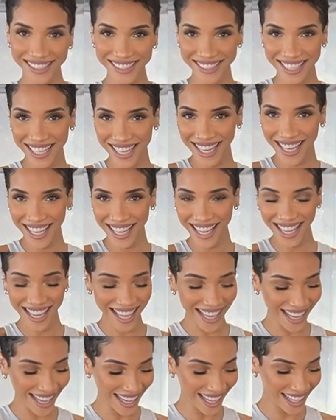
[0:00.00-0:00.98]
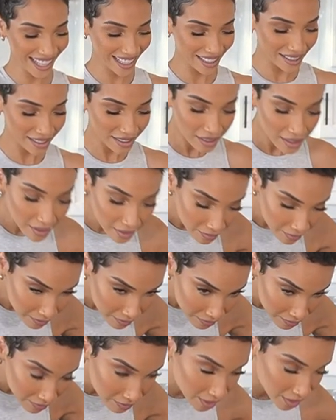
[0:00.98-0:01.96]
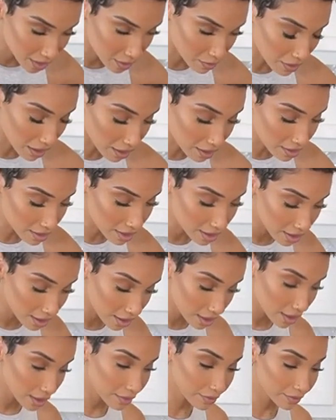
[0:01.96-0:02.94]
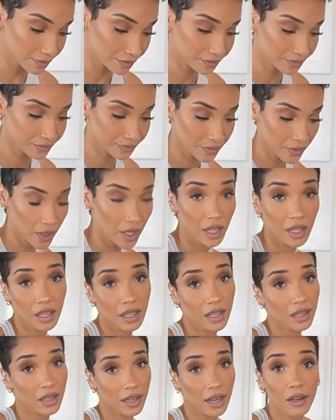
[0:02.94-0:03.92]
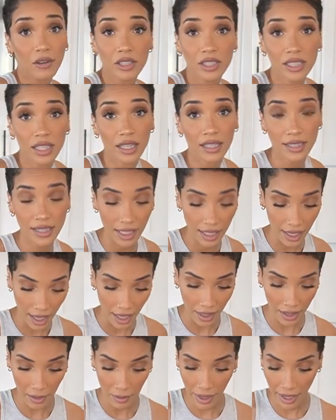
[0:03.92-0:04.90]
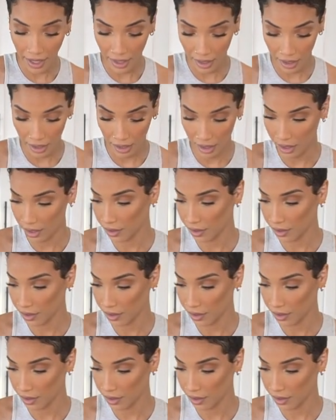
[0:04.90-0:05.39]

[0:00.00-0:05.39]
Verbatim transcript: Ta-da! Smells good. Now we just gotta see how they bake.